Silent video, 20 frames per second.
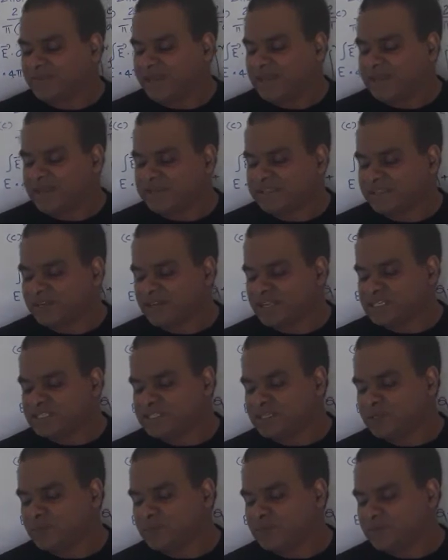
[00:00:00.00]
field in the
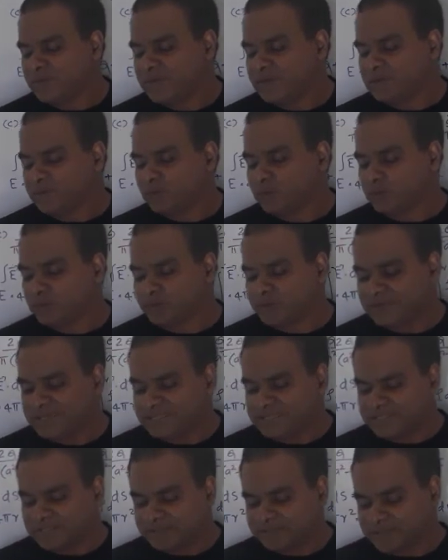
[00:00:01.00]
region between two
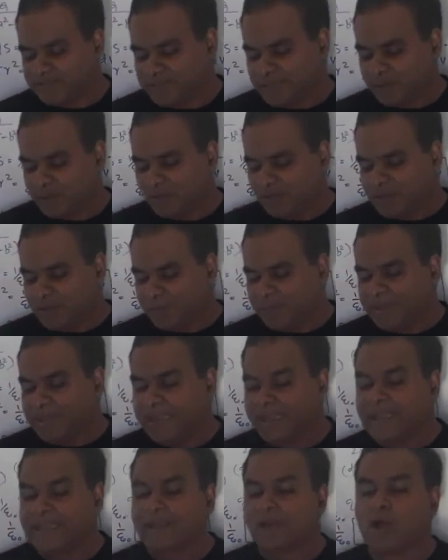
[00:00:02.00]
spheres will
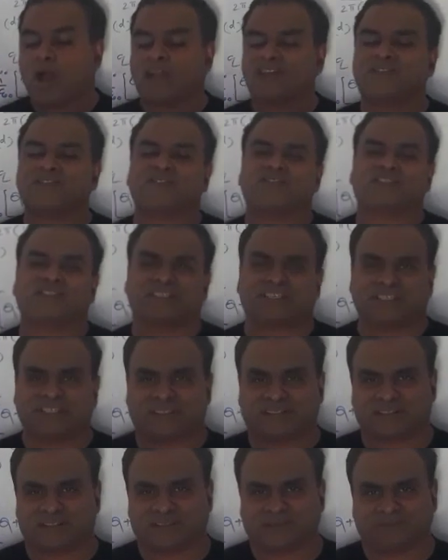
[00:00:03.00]
be a
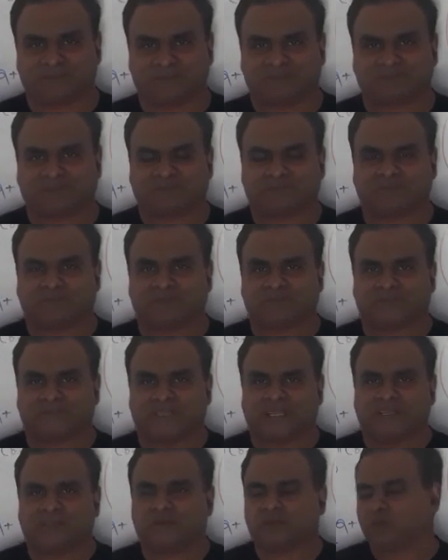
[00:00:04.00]
constant.
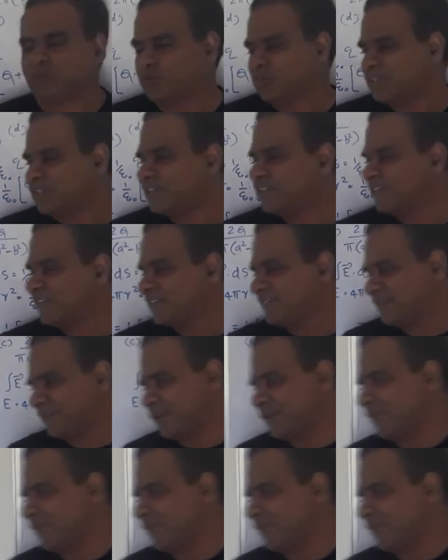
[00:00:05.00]
So this is the